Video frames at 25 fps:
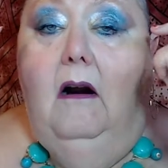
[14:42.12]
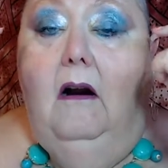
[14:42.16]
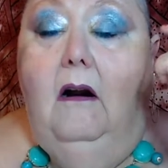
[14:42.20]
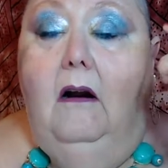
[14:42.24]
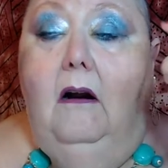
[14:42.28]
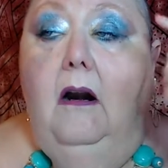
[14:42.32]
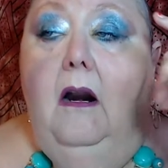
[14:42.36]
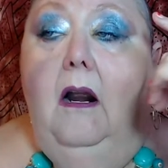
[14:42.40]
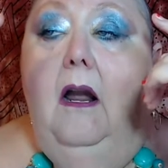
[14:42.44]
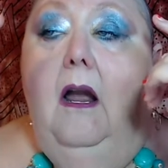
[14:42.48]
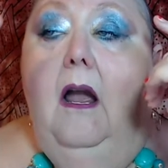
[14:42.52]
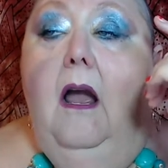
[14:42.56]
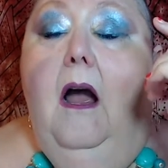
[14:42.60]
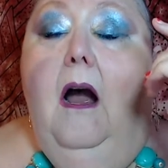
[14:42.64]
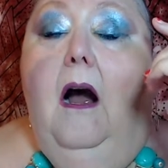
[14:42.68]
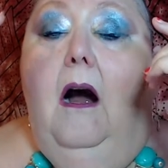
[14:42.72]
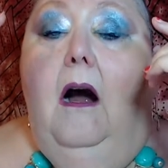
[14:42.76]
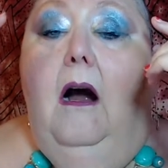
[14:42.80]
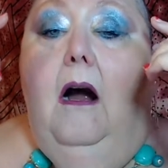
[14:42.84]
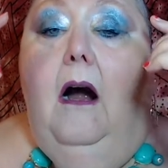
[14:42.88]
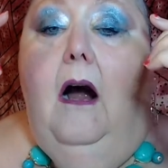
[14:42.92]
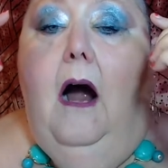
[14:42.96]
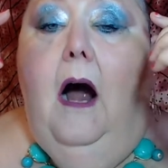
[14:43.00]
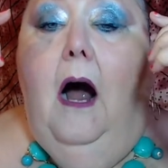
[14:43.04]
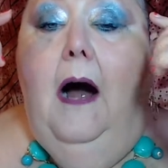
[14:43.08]

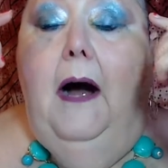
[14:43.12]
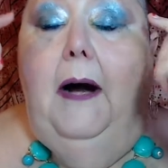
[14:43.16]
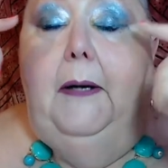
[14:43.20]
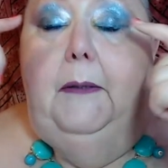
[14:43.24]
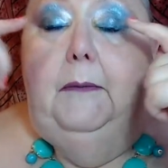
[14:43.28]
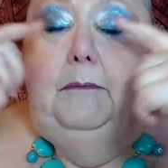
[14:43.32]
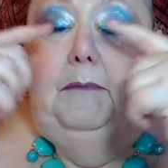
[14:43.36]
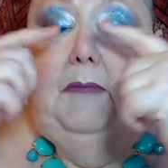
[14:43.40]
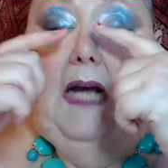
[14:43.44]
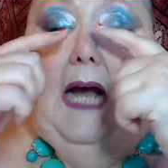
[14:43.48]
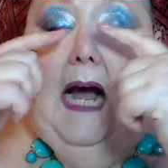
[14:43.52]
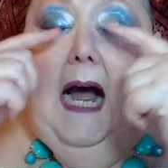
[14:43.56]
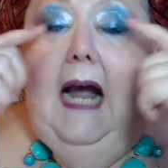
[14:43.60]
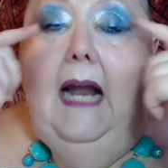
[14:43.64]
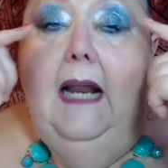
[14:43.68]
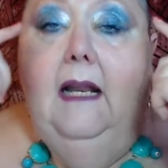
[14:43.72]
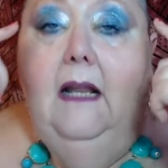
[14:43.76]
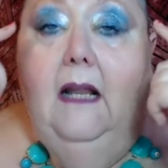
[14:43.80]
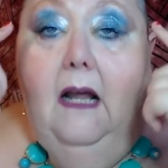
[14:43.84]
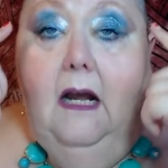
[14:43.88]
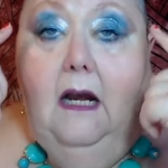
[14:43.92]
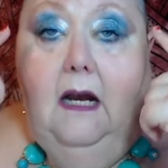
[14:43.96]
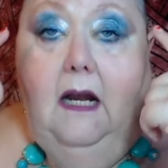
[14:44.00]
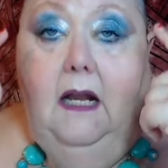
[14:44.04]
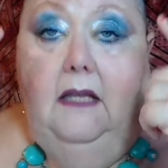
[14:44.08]
eye lines and
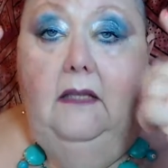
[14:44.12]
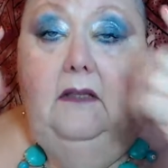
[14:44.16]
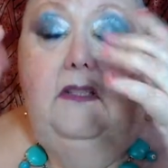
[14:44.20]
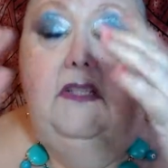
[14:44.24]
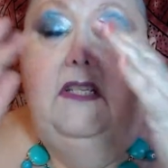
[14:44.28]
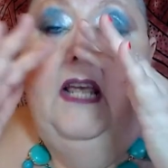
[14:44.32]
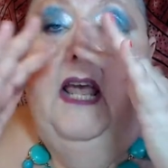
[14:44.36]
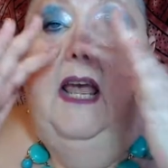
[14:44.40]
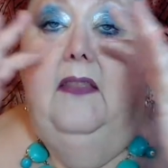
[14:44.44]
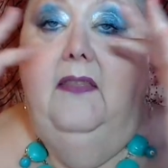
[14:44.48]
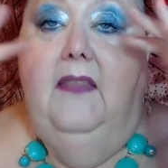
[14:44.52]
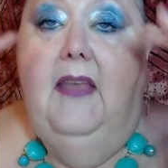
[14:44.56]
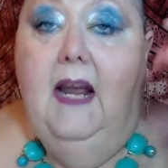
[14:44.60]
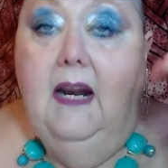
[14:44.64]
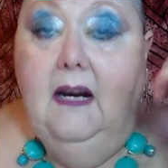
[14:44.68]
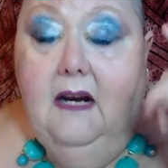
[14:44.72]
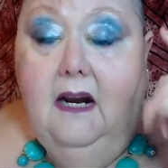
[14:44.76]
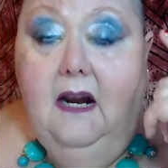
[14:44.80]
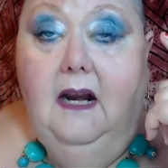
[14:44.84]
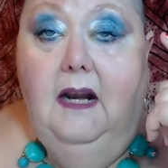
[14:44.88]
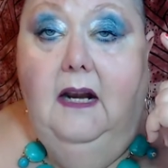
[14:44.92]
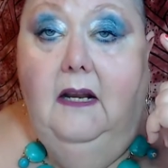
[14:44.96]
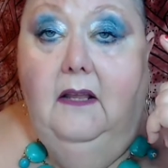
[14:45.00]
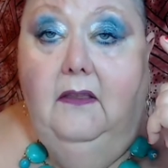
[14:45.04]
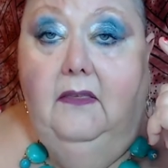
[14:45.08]
that kind of thing
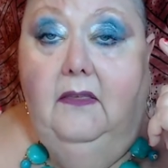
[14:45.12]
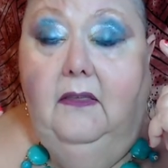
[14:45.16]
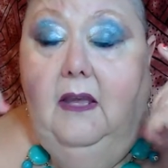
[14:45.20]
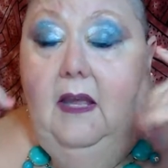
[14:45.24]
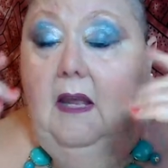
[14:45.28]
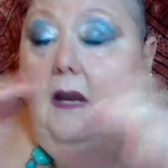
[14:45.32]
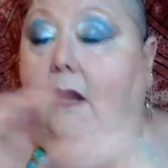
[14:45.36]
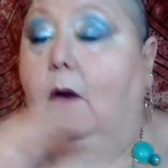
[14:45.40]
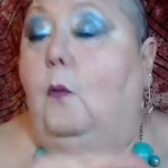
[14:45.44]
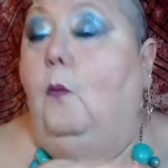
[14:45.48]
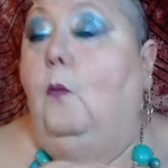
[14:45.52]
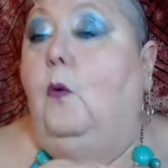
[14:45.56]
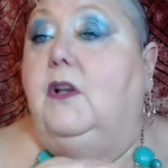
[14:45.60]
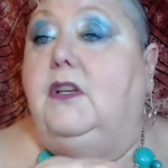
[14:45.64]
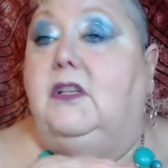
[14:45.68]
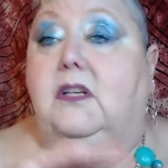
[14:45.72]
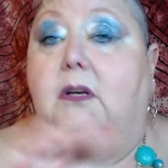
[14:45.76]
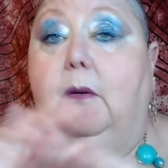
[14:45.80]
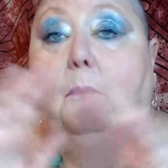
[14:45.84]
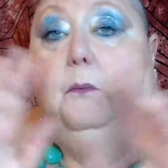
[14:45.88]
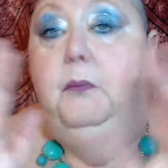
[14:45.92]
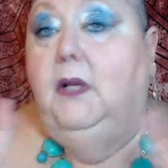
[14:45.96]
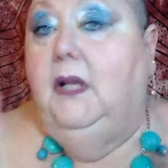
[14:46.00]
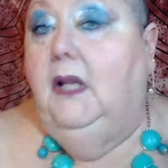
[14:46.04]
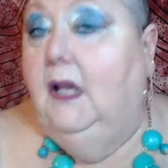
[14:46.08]
was completely
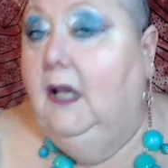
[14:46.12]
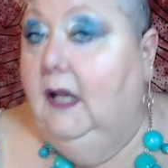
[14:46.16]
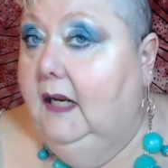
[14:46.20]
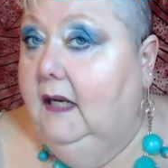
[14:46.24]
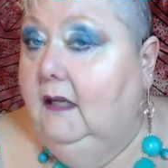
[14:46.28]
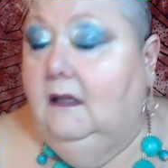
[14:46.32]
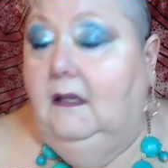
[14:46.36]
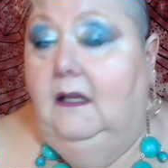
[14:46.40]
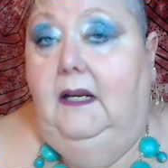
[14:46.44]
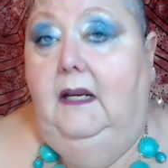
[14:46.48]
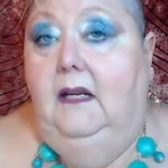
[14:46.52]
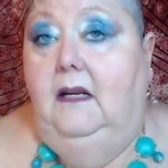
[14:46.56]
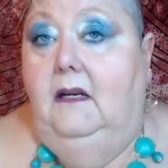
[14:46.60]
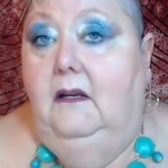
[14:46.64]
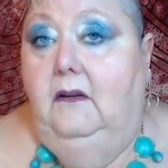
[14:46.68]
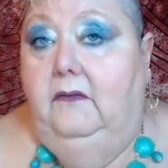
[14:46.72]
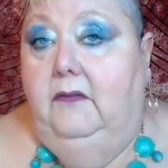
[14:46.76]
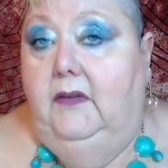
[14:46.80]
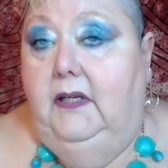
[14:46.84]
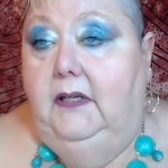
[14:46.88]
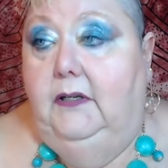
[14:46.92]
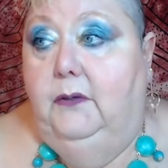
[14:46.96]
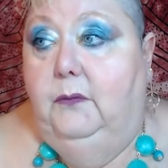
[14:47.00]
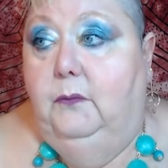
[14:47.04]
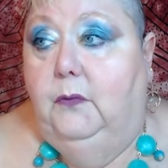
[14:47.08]
individual.
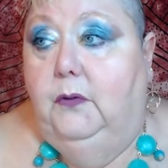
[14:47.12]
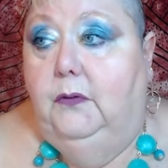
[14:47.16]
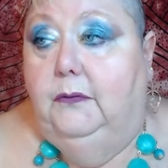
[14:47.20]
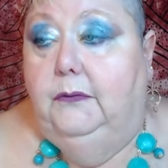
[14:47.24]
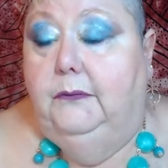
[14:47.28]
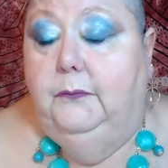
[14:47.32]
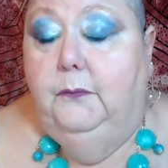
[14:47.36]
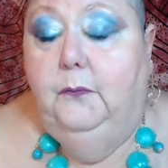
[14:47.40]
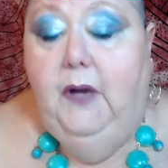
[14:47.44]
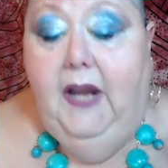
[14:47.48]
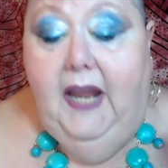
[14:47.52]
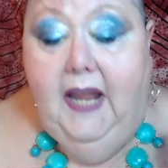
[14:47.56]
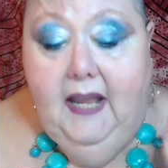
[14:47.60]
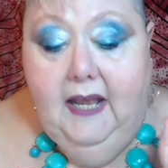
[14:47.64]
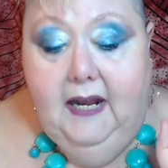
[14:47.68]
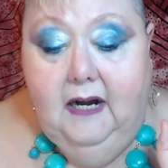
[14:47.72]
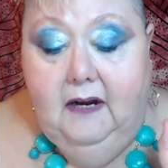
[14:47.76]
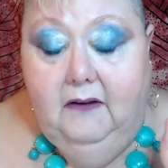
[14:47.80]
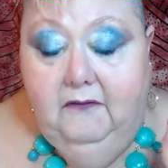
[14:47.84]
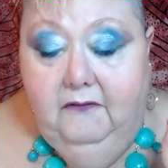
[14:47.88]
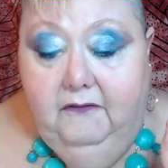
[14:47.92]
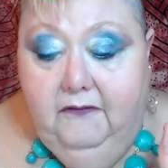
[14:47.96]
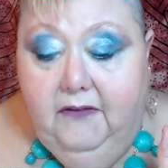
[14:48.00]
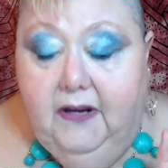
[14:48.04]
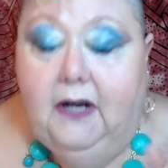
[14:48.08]
We had a very
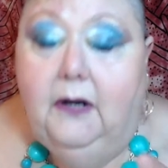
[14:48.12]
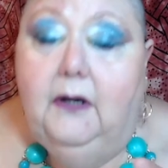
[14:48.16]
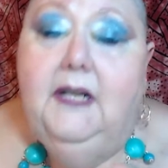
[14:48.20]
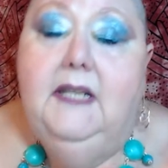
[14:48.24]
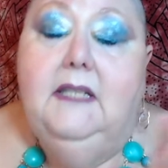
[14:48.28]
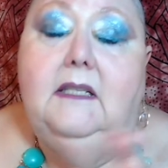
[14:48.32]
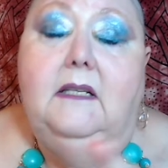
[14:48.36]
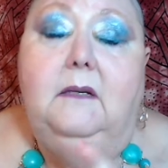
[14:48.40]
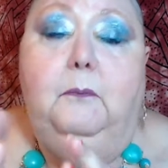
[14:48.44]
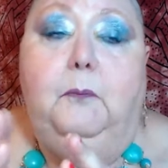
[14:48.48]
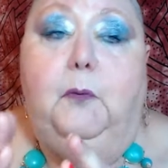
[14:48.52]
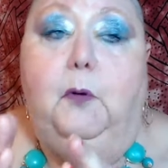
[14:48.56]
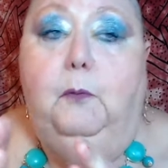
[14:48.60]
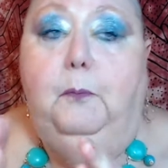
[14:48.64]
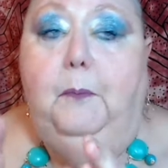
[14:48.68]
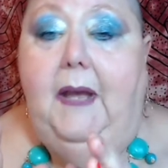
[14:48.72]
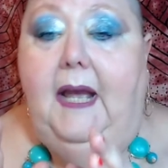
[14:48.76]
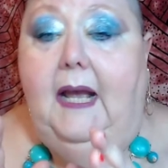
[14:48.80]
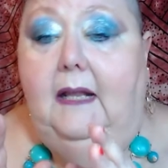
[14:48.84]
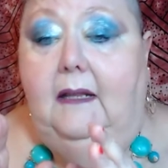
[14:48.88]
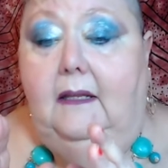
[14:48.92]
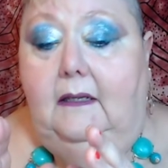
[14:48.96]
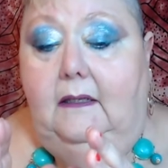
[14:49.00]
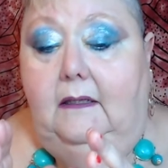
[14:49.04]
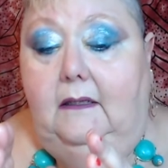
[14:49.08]
simple palette, though. It
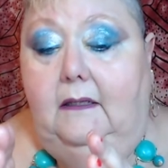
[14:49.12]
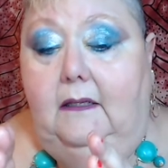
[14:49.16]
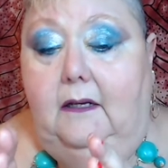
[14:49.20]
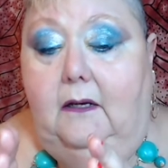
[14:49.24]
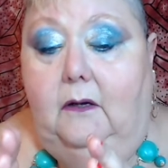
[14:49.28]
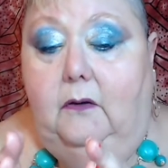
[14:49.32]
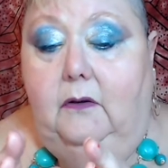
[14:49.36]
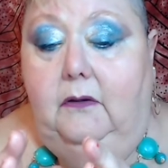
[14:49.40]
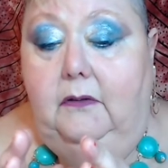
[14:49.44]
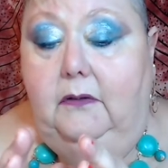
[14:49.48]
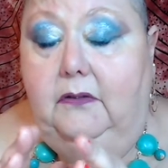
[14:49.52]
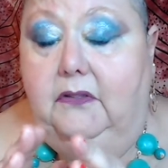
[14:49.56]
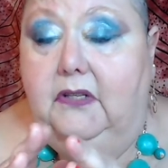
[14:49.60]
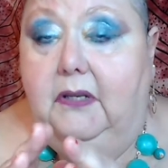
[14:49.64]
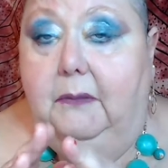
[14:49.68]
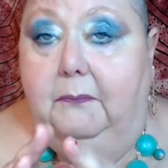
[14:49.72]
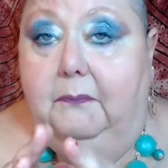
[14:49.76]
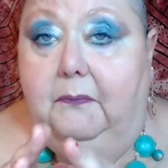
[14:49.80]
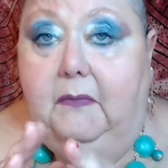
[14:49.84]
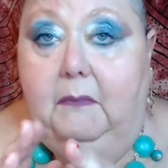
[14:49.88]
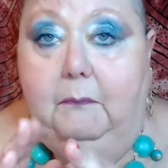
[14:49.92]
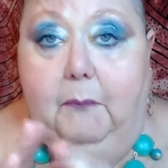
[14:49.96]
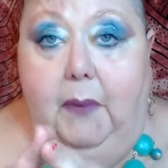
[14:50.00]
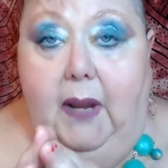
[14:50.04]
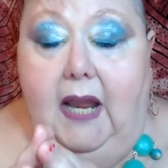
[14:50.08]
was a beige
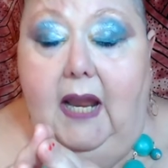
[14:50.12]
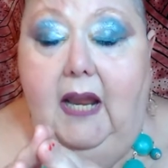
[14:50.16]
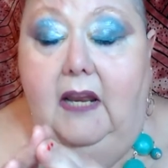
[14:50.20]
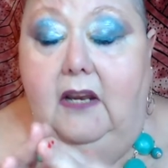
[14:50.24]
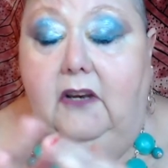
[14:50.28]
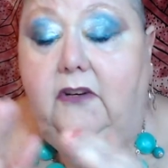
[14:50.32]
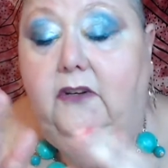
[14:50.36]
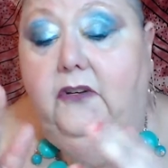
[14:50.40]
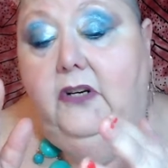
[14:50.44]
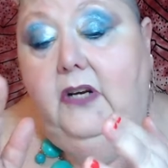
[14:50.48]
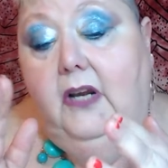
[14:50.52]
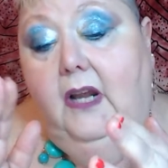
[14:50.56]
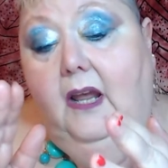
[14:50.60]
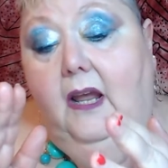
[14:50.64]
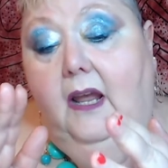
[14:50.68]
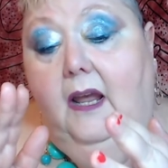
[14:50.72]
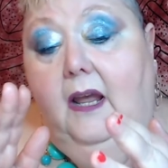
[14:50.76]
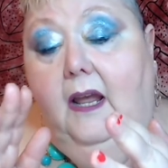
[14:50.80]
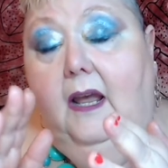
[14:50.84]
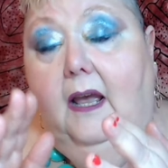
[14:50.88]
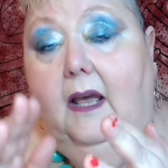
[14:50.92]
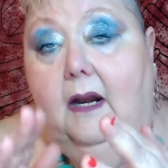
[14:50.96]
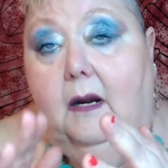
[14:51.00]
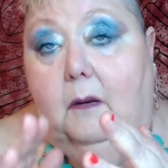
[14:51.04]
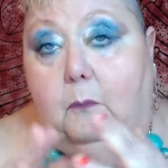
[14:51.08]
and a
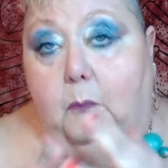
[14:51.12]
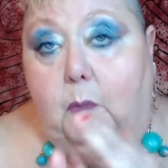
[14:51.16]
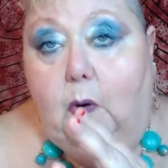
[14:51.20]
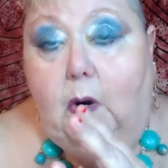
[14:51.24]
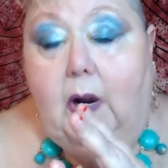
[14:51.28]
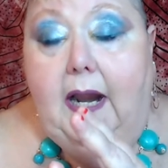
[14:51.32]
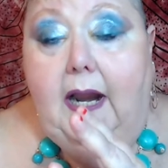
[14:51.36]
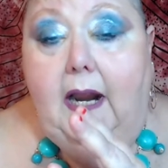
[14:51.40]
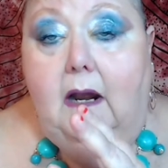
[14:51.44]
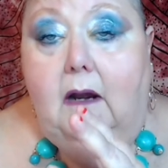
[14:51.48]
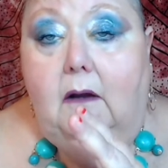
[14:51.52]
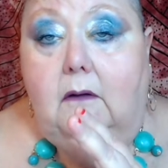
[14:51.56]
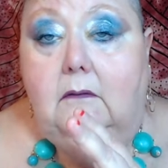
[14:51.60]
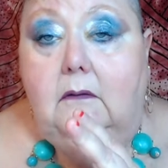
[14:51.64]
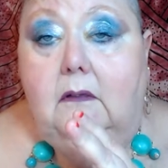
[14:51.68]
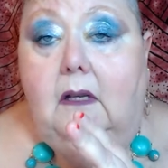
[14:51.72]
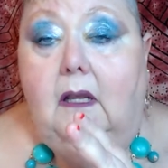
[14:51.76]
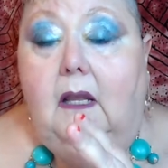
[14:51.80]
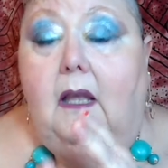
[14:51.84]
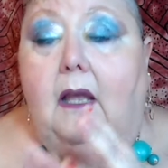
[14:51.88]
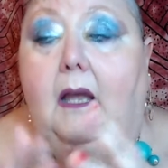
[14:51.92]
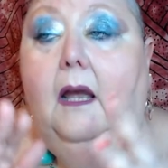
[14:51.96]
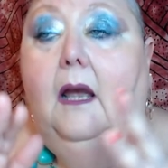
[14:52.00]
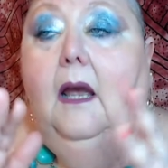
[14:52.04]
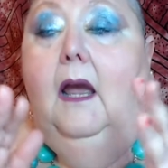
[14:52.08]
brown and
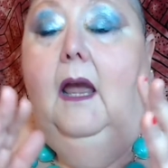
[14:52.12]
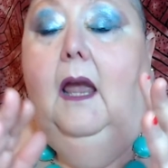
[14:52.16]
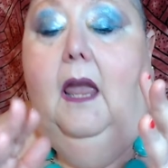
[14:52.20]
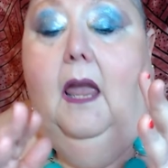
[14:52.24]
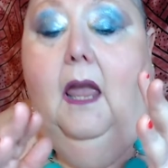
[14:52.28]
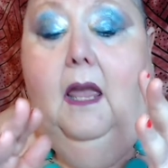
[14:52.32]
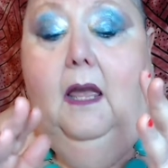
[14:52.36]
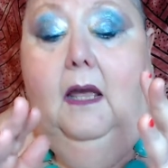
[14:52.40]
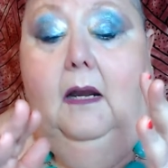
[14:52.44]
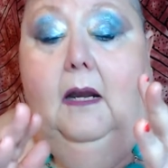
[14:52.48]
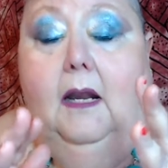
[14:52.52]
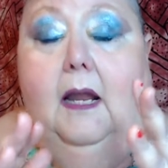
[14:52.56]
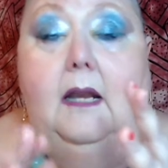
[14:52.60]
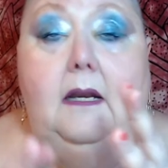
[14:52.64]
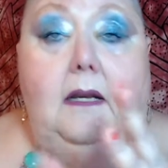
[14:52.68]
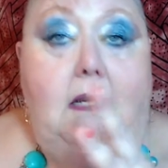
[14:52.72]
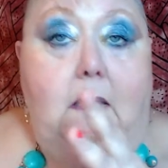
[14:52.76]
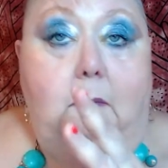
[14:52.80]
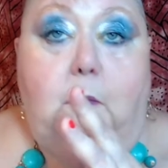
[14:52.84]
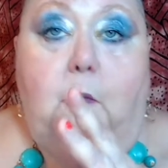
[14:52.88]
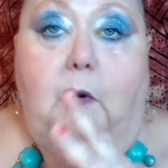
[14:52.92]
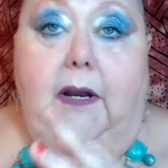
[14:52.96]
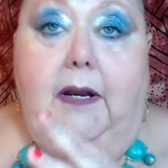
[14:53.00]
a deep red lipstick.